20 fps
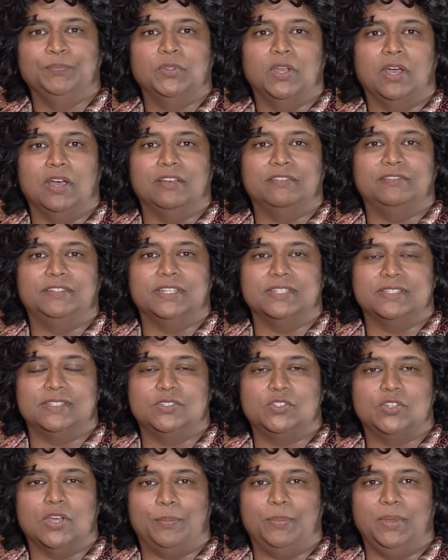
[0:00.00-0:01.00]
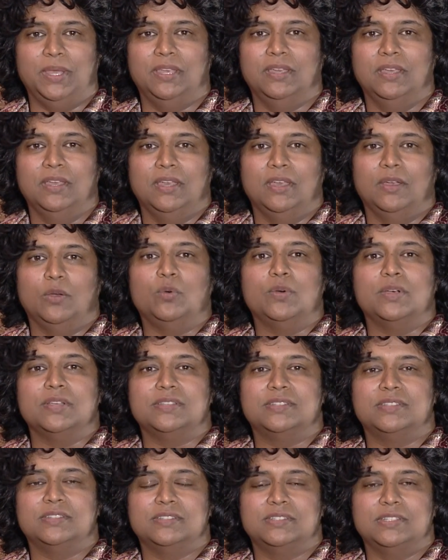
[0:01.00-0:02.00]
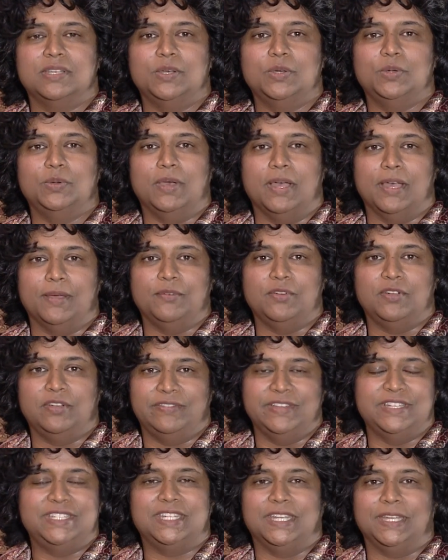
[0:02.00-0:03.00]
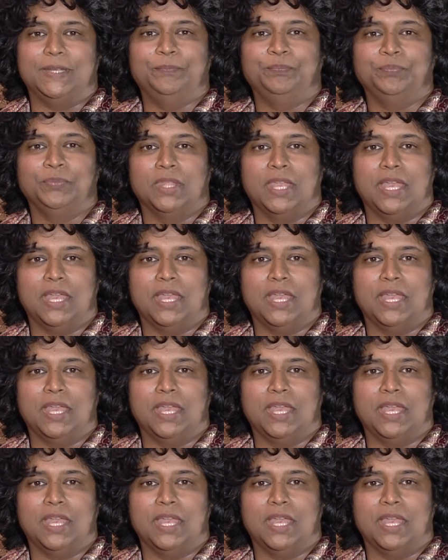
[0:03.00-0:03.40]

of this topic was so riveting